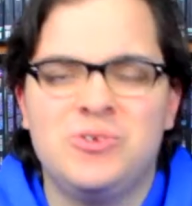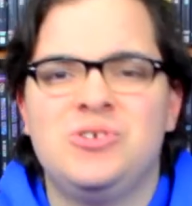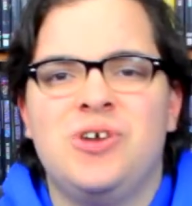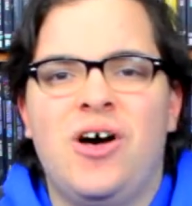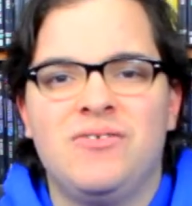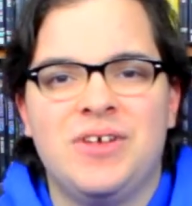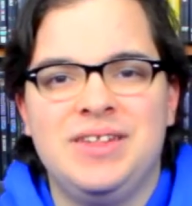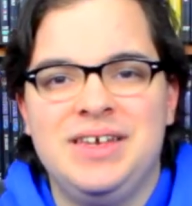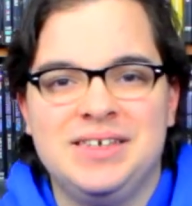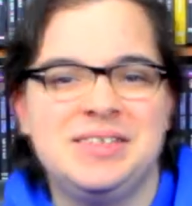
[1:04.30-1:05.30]
soft on
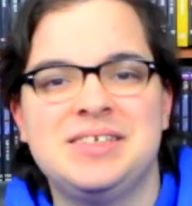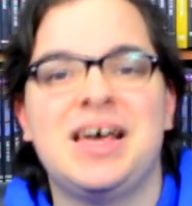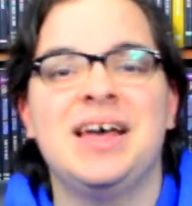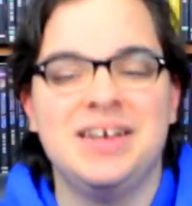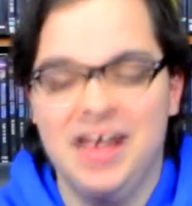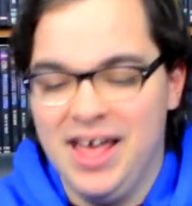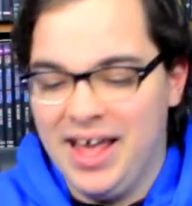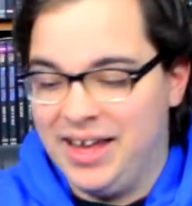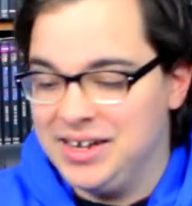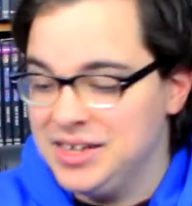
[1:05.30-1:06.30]
the inside
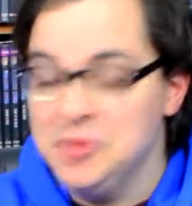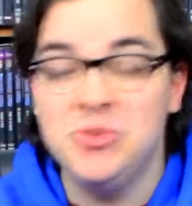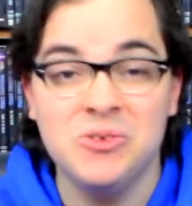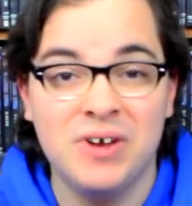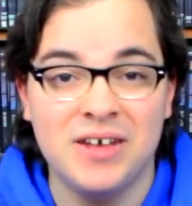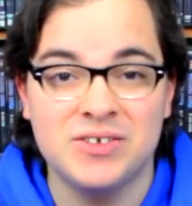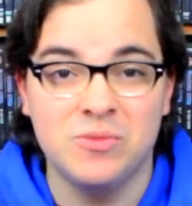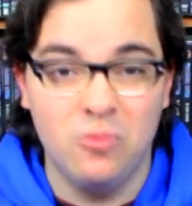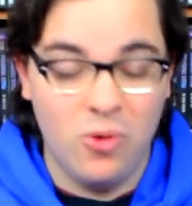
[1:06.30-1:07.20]
and it keeps you nice and